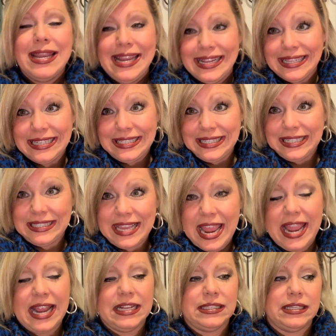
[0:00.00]
Needless to
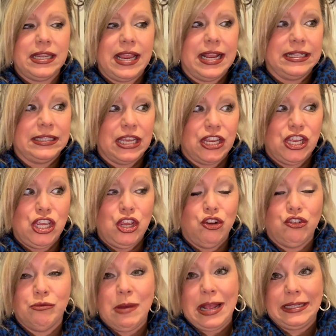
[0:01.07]
say, it's a
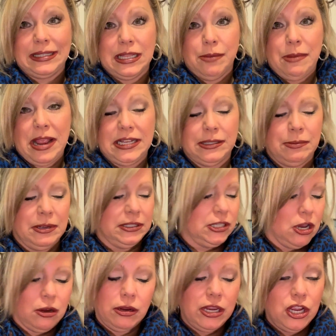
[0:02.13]
huge mess in the basement.
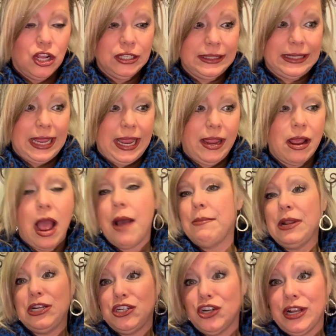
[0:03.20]
So you'll see, I'm
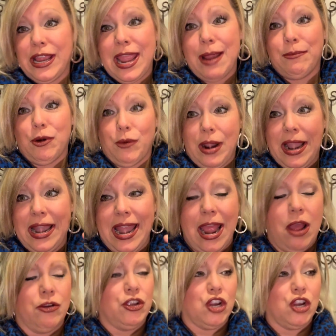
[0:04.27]
gonna turn the camera right now.